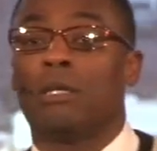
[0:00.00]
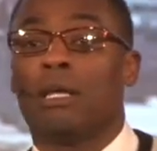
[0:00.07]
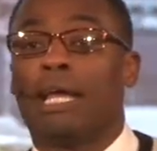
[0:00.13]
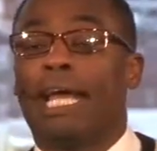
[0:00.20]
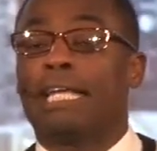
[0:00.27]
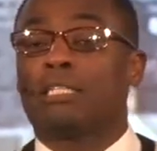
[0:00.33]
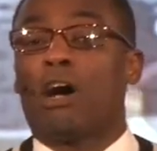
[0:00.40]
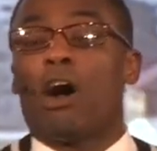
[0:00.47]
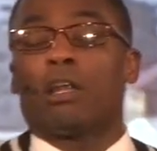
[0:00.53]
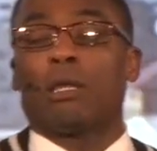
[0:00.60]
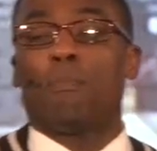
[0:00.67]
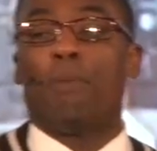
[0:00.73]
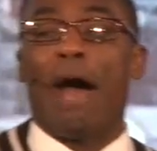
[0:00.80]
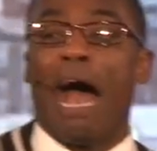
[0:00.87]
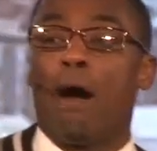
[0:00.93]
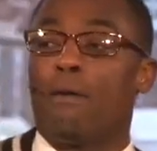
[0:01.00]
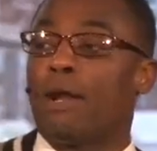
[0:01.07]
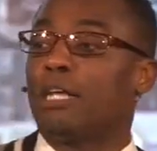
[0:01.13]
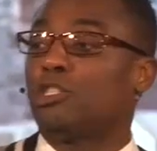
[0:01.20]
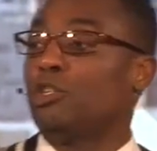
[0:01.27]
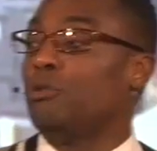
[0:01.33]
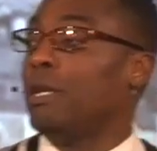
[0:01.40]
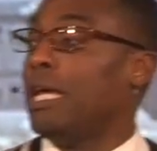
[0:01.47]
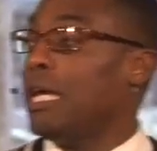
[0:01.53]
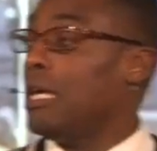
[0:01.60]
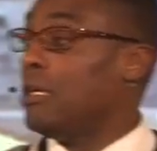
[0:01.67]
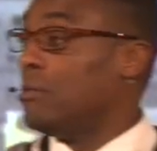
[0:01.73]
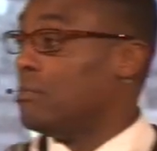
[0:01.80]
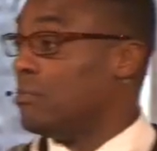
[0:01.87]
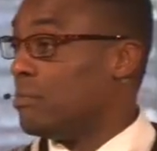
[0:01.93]
is all the power that you
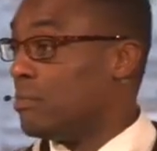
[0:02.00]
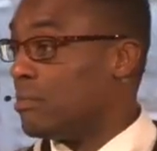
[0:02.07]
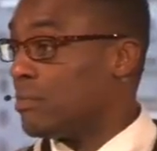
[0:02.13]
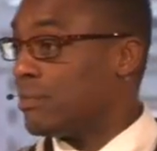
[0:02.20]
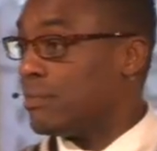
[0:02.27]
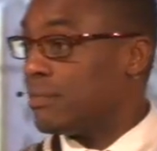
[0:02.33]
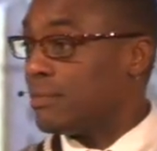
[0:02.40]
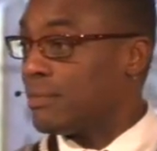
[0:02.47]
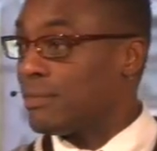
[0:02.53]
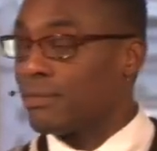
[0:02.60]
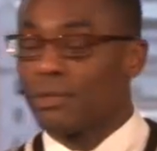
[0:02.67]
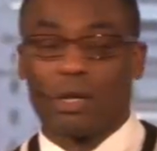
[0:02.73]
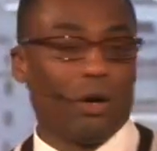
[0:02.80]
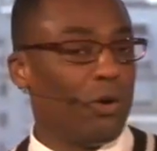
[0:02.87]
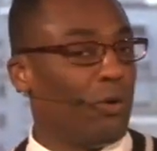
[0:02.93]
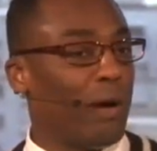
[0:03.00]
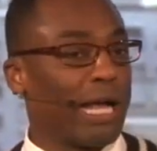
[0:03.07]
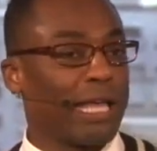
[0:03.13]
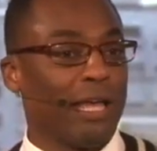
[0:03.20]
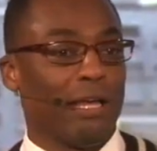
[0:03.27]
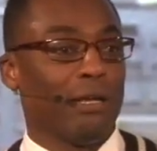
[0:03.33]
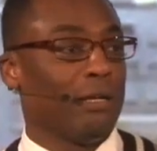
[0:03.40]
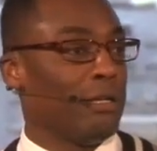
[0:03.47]
need. Oh, I can't.